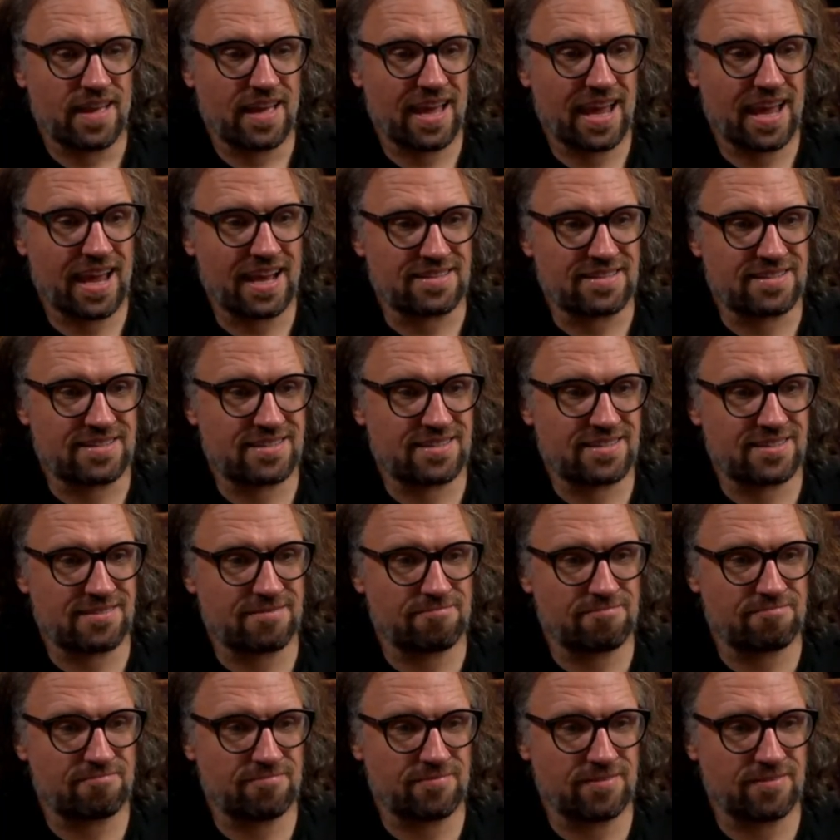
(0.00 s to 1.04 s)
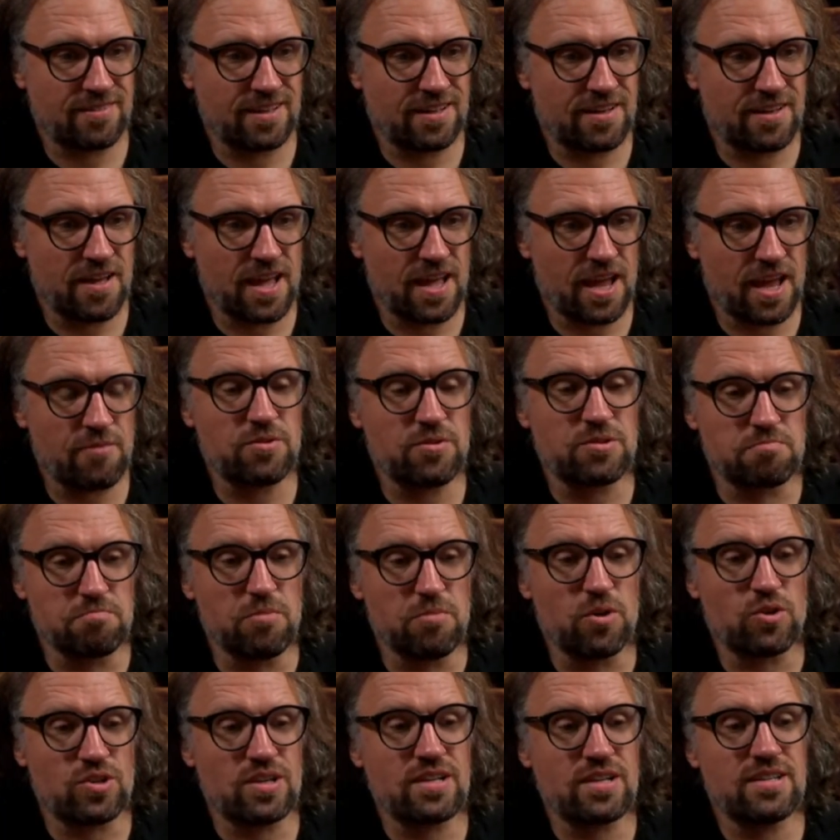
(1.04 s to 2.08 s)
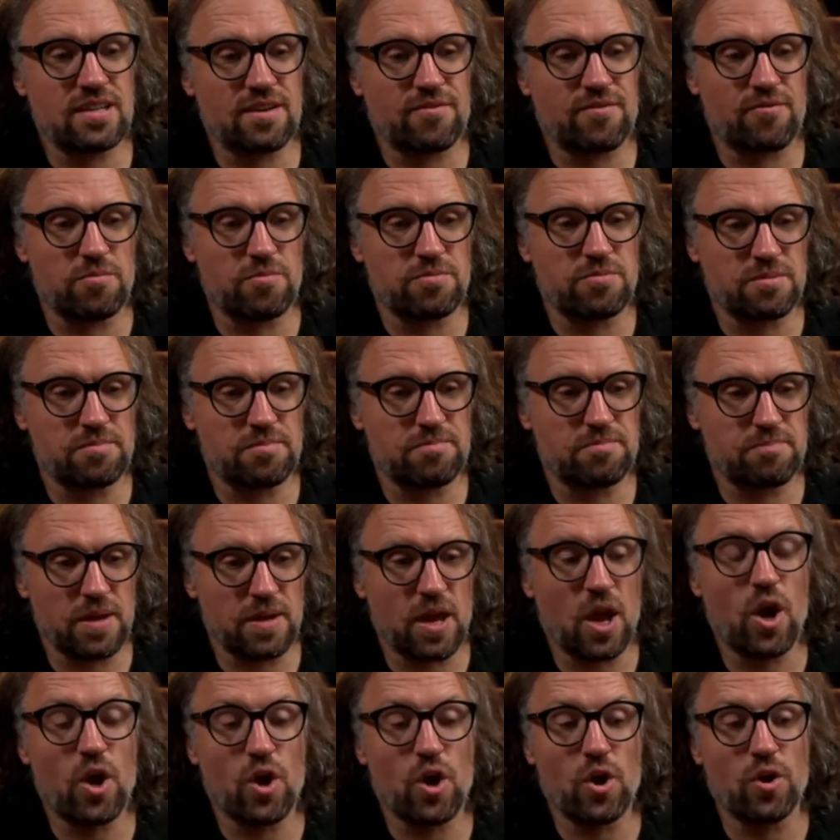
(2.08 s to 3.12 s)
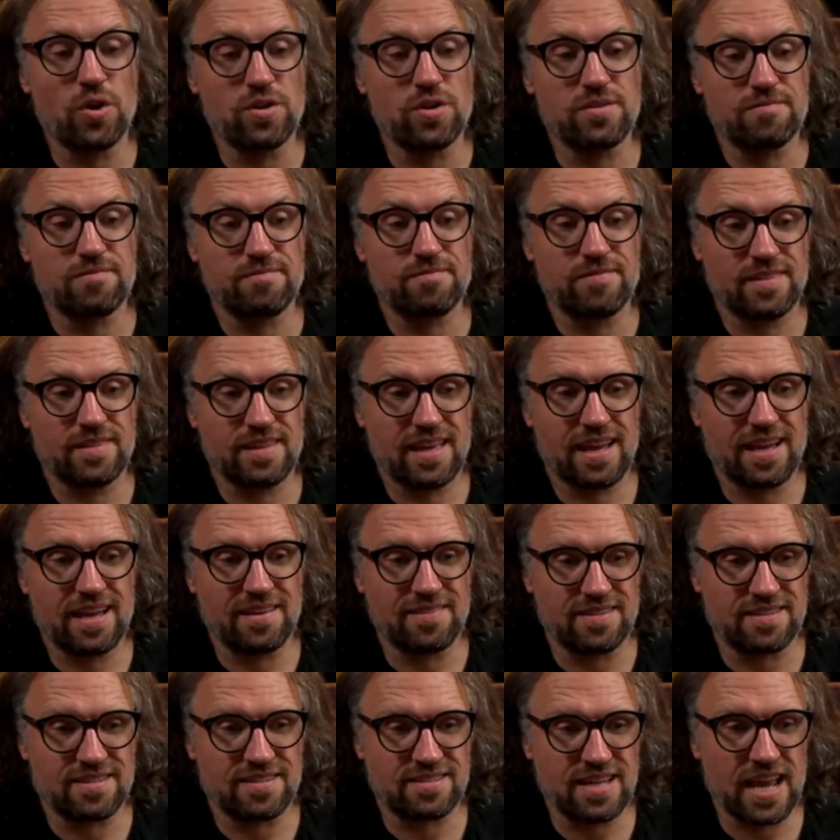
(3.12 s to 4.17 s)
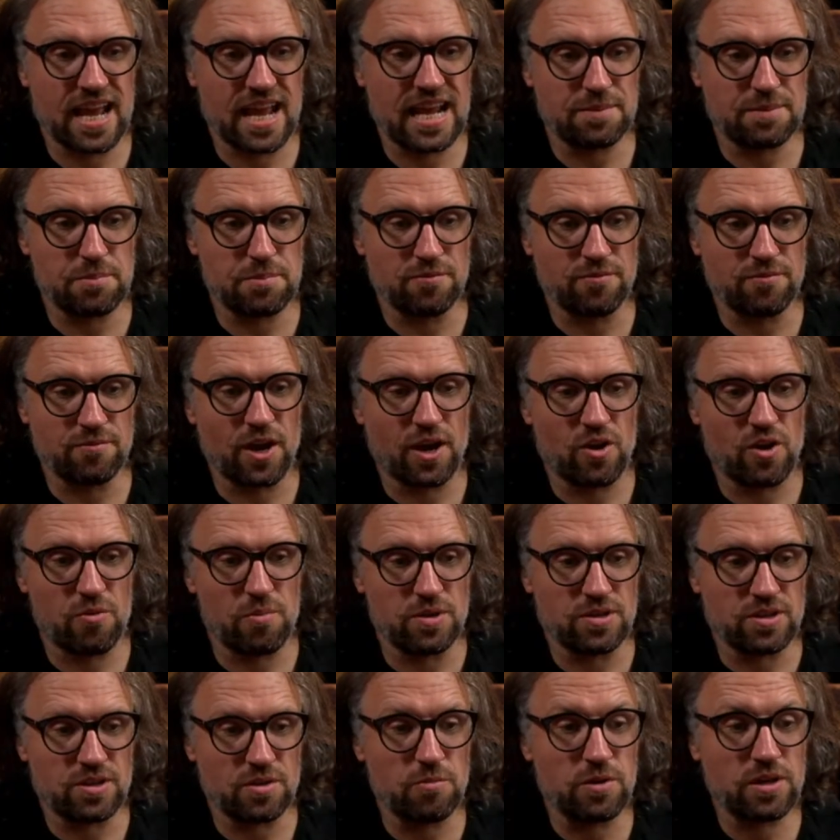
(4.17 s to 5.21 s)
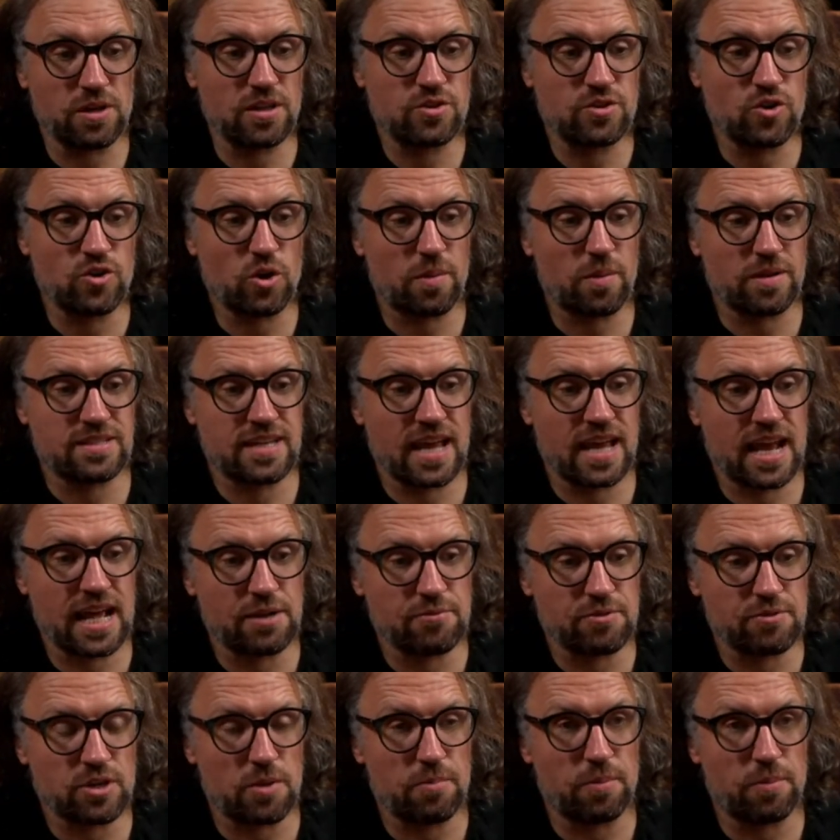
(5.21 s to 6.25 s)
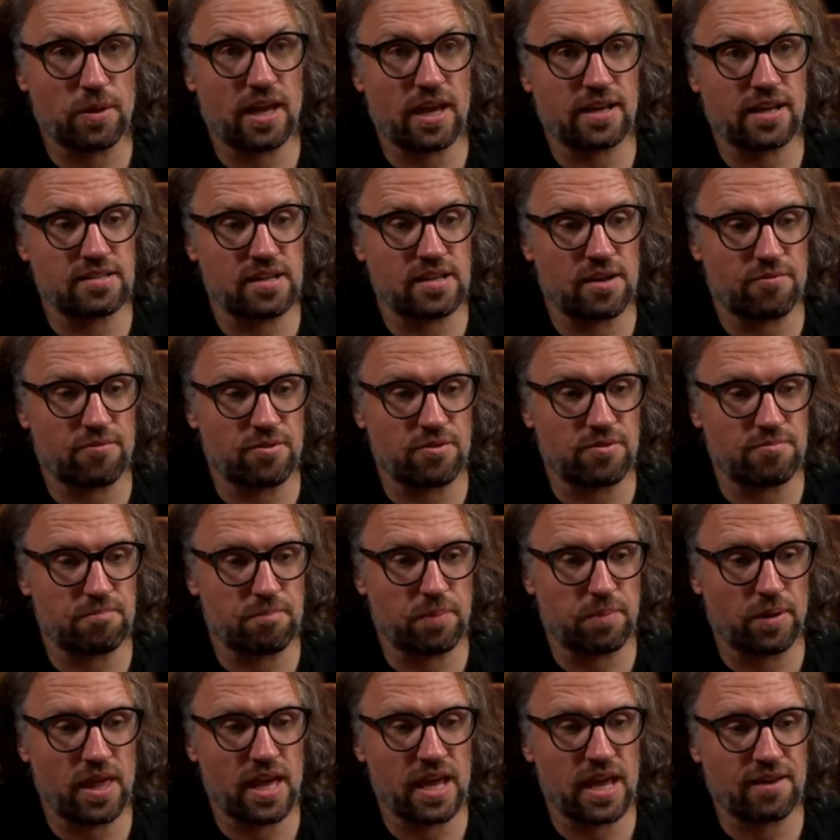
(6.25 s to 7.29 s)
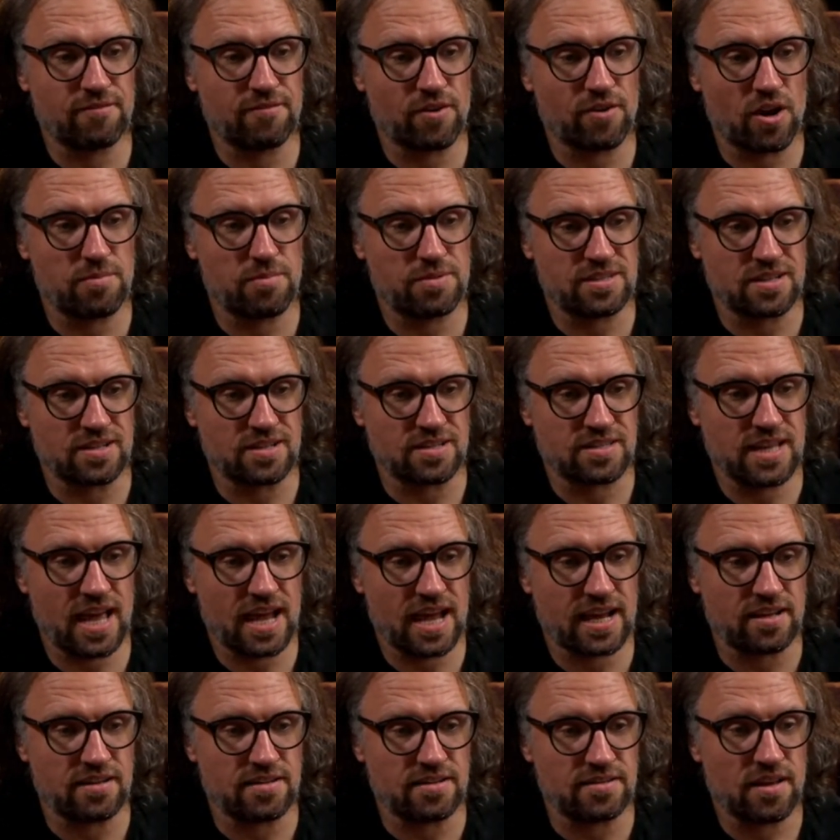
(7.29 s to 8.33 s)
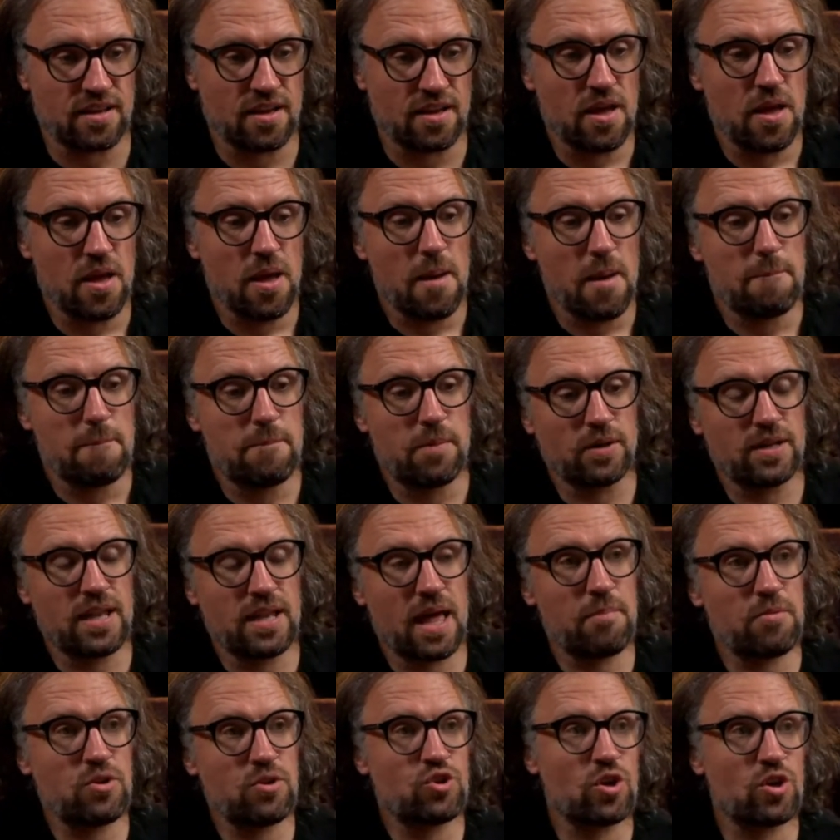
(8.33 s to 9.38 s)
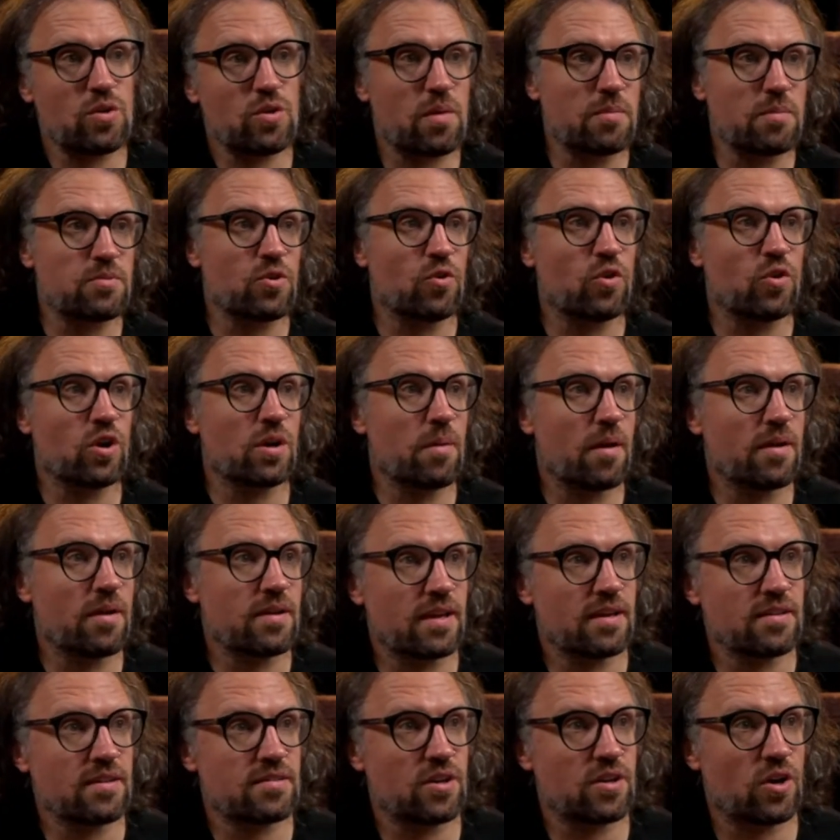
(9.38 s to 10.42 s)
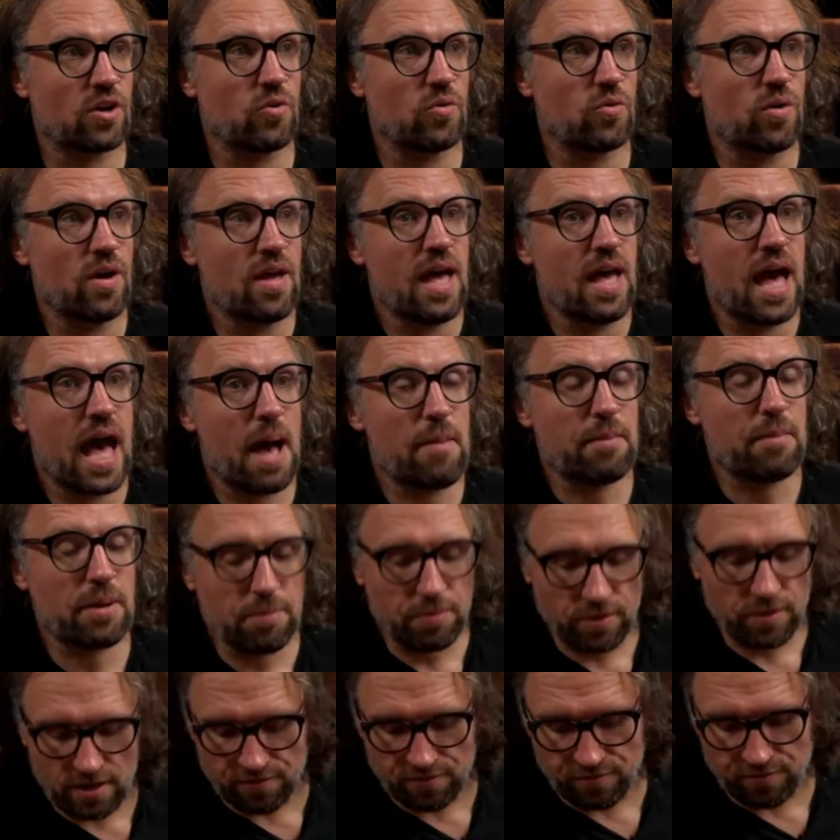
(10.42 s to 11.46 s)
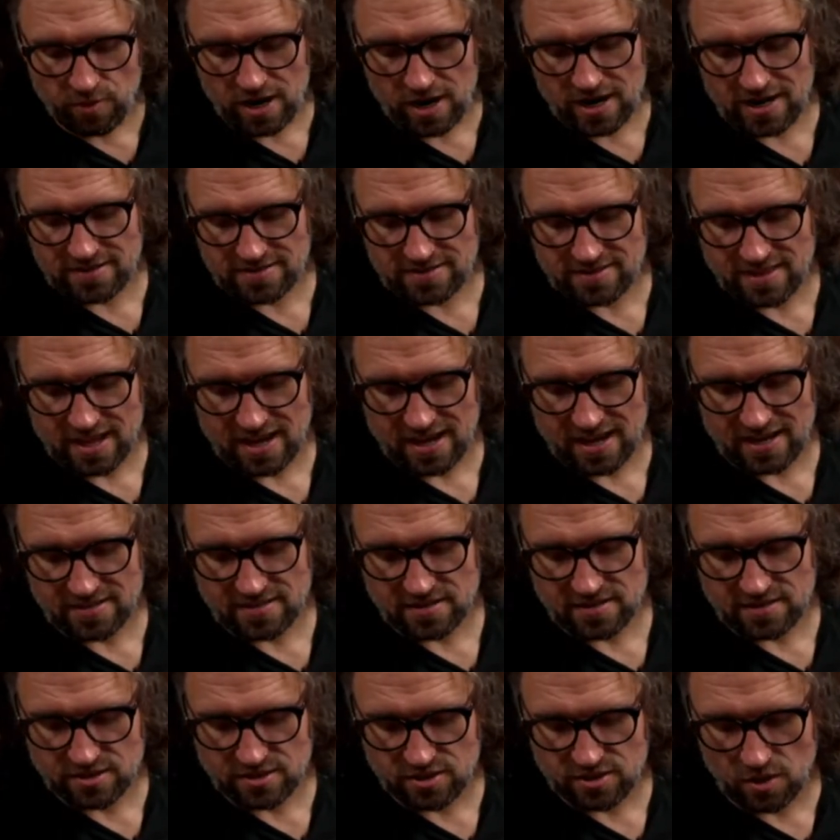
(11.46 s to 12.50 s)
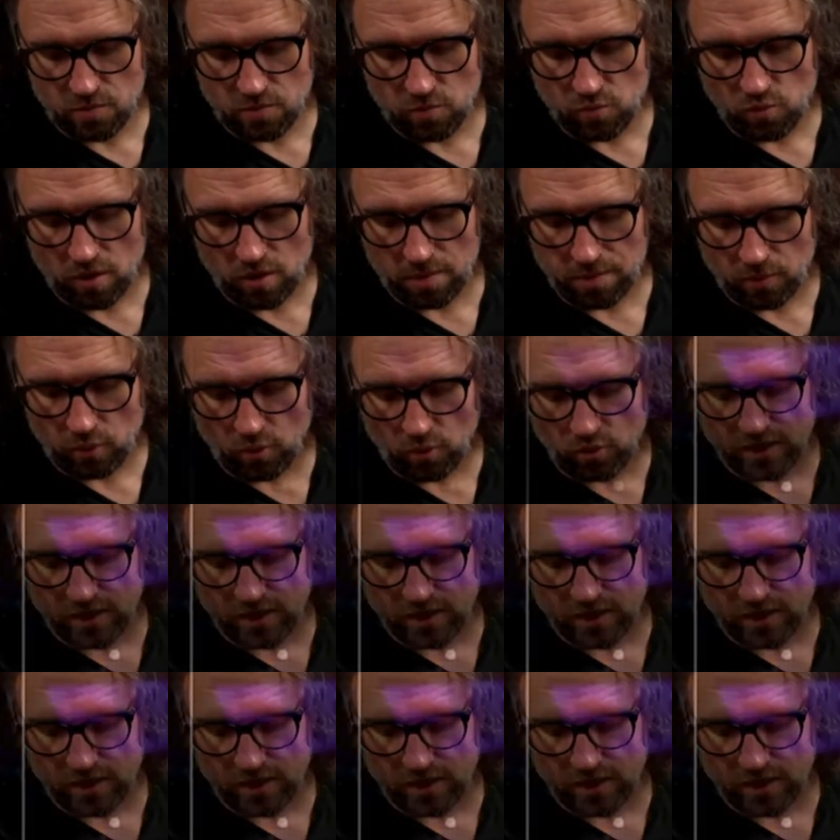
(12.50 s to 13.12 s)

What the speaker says: it was much easier for him to be heard in the stadium environment. And we're going to talk about tailoring your playing to different playing environments in a second, but let me show you what I'm talking about here. So I'm going to play a phrase that is somewhat Paul